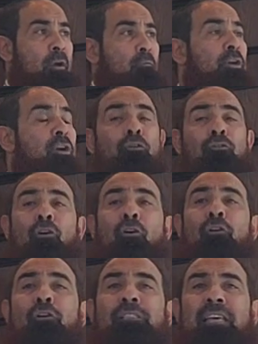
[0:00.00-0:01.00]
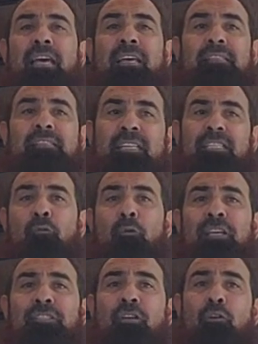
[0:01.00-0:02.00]
We all know the
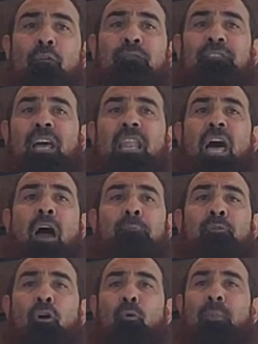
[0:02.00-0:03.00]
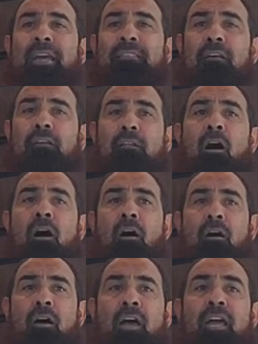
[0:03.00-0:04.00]
situation of Talha ibn
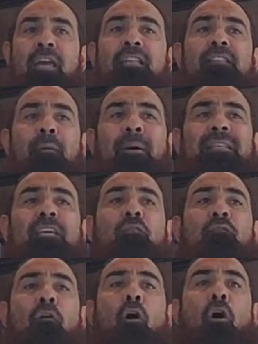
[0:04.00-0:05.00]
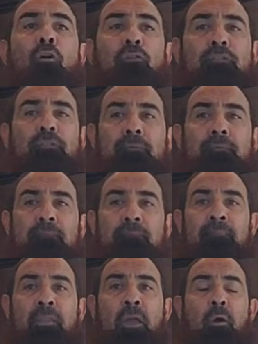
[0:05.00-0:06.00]
Ubaidullah in the Battle of Uhud.
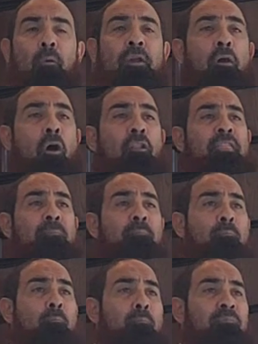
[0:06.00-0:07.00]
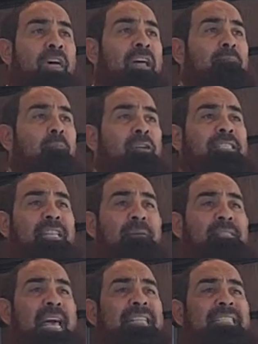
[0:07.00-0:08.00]
When all the
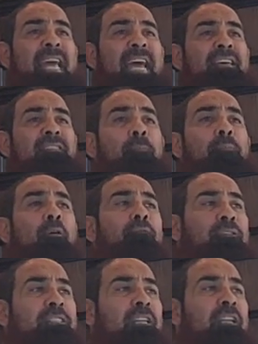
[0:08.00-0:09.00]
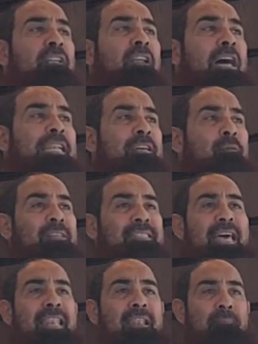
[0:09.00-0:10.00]
non-Muslims attacked the Prophet sallallahu alaihi
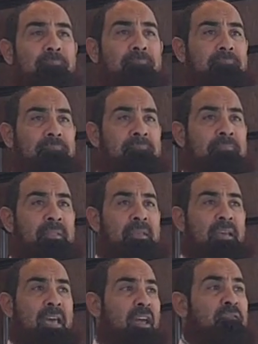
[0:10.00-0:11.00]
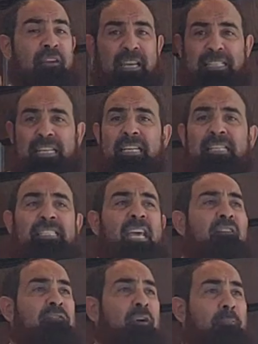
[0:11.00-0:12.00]
wasallam, if he didn't
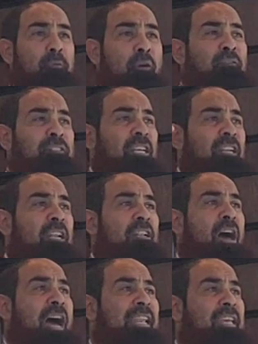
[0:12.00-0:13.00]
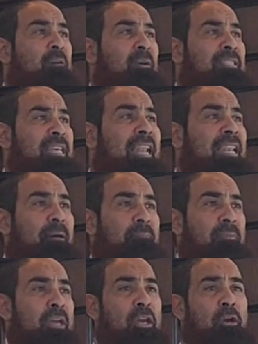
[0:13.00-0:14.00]
save the Prophet wasallam,
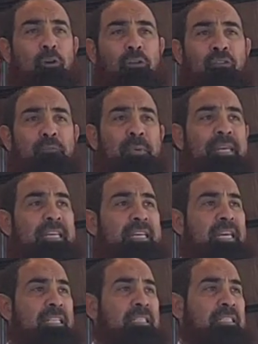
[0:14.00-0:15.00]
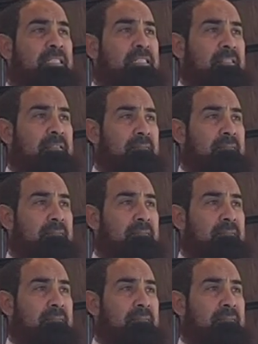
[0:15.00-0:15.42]
he would have been killed.